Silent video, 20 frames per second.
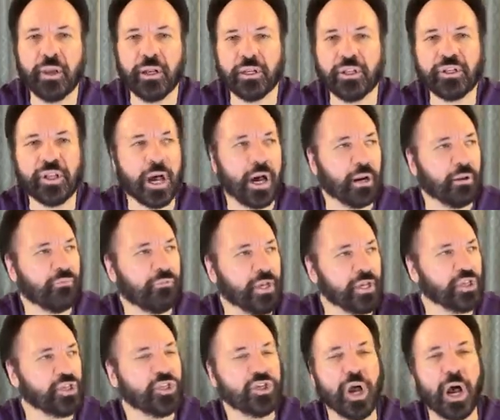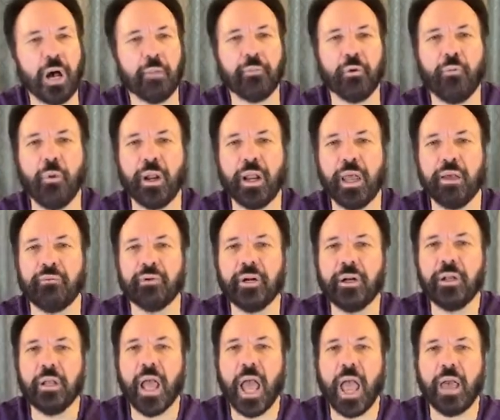they desire this job or
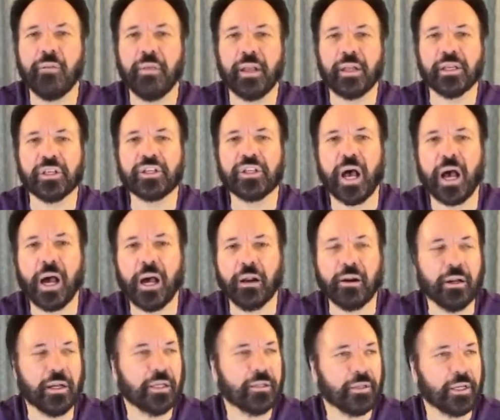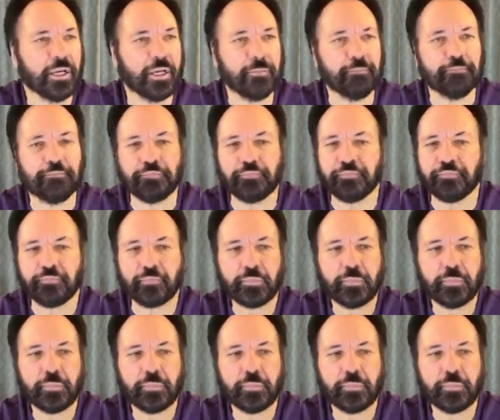whatever, and they desire um,